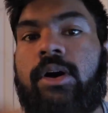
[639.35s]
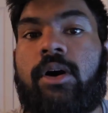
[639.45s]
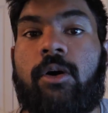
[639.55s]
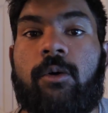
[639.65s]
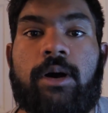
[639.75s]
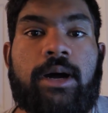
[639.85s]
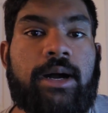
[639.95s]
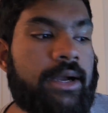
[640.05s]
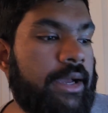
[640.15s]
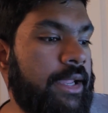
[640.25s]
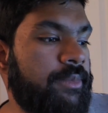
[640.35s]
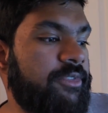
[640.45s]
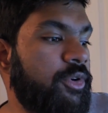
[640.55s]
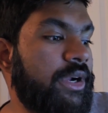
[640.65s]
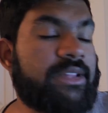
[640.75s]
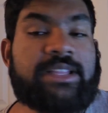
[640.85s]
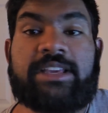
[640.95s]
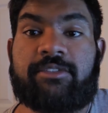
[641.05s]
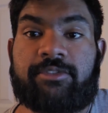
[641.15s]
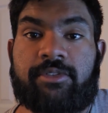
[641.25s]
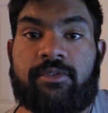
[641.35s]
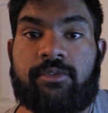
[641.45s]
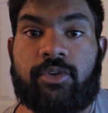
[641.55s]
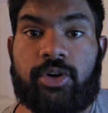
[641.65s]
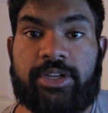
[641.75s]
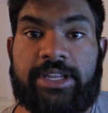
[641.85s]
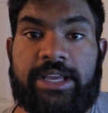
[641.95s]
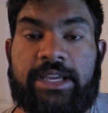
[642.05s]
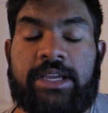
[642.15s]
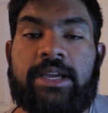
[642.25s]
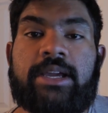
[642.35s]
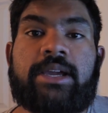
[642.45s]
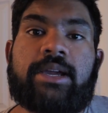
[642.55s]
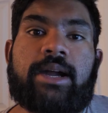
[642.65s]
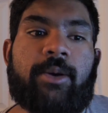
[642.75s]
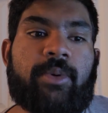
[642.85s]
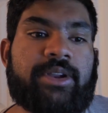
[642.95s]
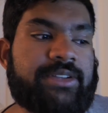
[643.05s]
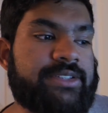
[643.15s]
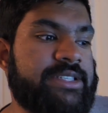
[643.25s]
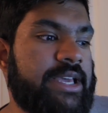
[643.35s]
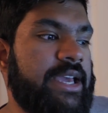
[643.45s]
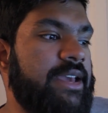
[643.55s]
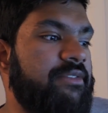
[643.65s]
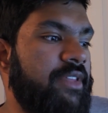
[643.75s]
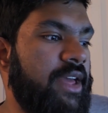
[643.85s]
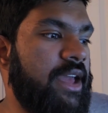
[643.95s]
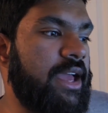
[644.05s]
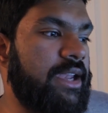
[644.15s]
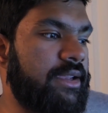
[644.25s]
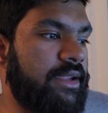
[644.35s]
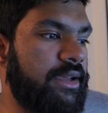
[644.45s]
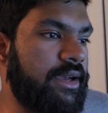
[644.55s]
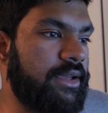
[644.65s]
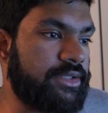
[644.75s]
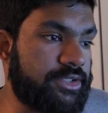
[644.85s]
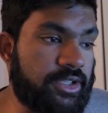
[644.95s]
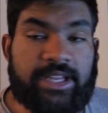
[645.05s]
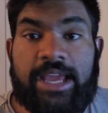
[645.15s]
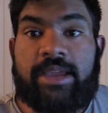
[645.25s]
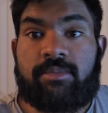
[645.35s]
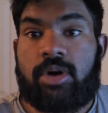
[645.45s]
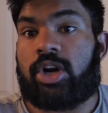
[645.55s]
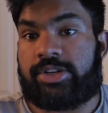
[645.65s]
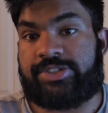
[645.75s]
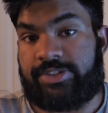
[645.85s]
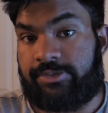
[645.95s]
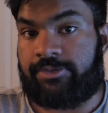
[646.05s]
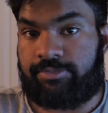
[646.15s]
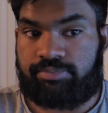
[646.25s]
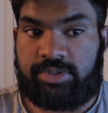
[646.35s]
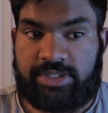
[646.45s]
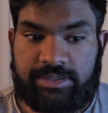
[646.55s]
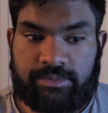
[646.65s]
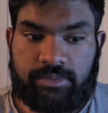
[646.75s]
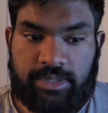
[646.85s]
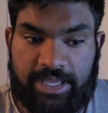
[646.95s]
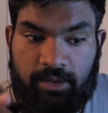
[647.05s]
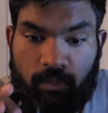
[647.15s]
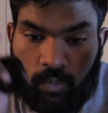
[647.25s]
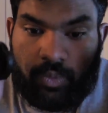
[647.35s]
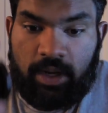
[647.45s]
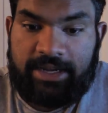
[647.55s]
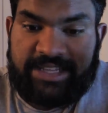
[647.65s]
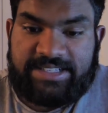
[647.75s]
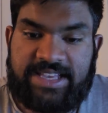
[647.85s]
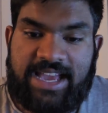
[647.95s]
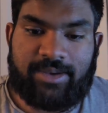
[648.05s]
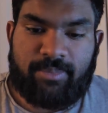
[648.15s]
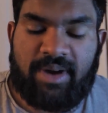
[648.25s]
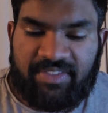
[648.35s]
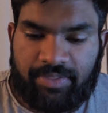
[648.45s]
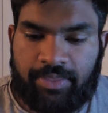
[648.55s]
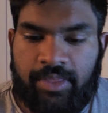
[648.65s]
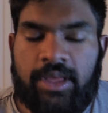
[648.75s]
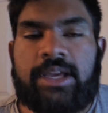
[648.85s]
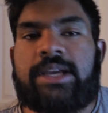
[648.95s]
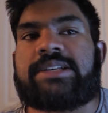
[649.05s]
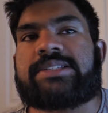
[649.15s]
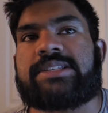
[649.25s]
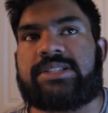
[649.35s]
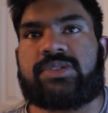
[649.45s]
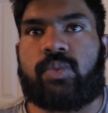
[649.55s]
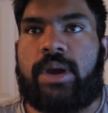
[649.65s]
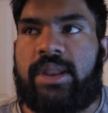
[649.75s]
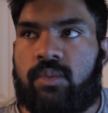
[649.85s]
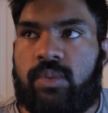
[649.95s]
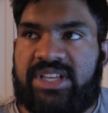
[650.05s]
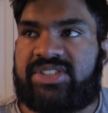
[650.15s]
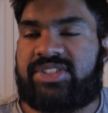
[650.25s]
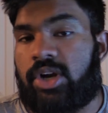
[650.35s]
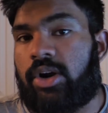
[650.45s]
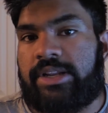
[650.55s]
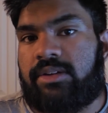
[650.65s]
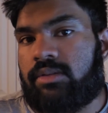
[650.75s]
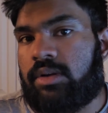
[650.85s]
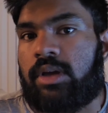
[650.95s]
Oh, and before I leave for today, I wanted to say that today marks the like 1 exact month since when we started